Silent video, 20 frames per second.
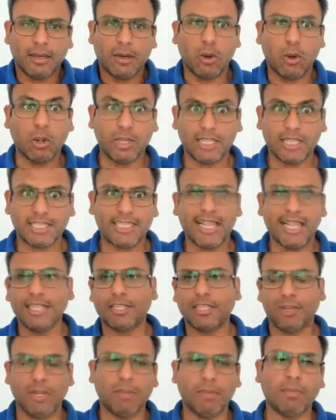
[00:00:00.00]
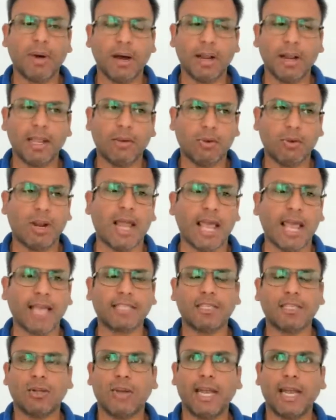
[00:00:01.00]
all the cells in your body,
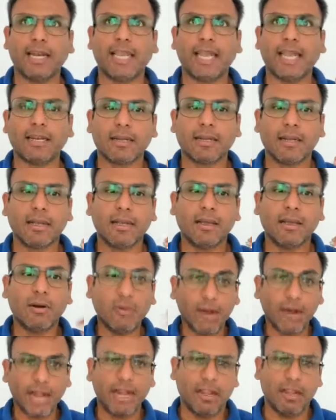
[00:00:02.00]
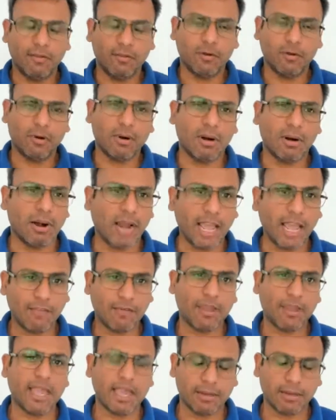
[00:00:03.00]
relax, and get ready for
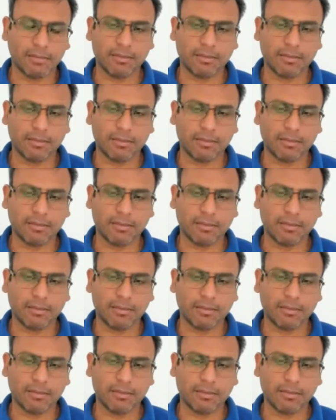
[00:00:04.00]
life again.